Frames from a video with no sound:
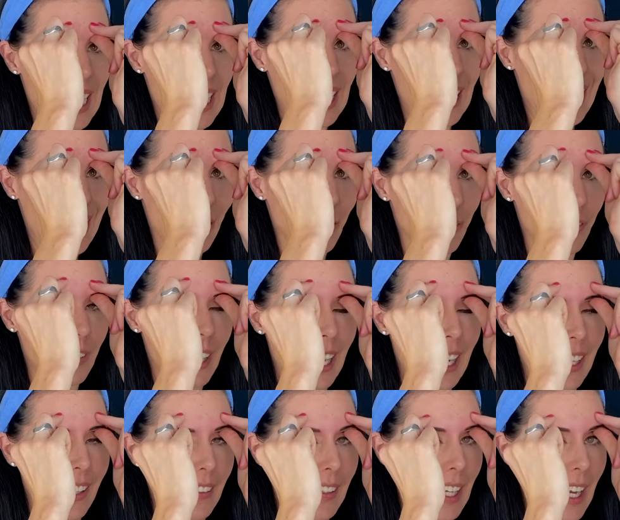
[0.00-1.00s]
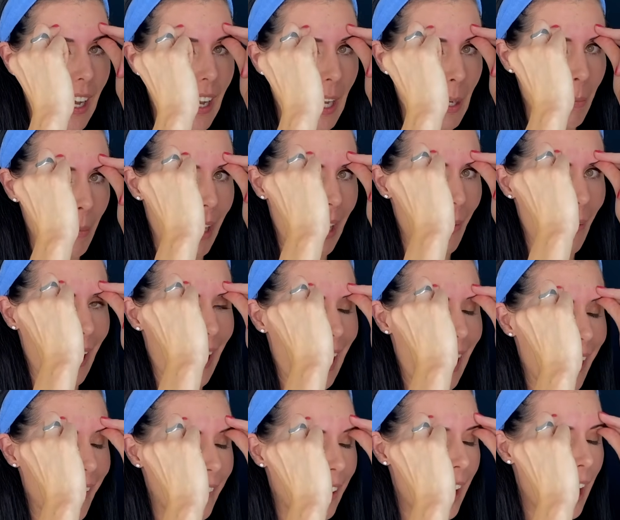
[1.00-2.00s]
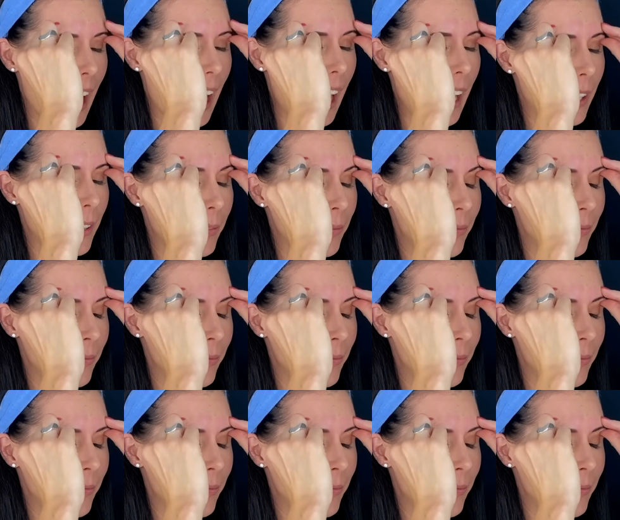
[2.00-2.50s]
lifting the eyebrow area.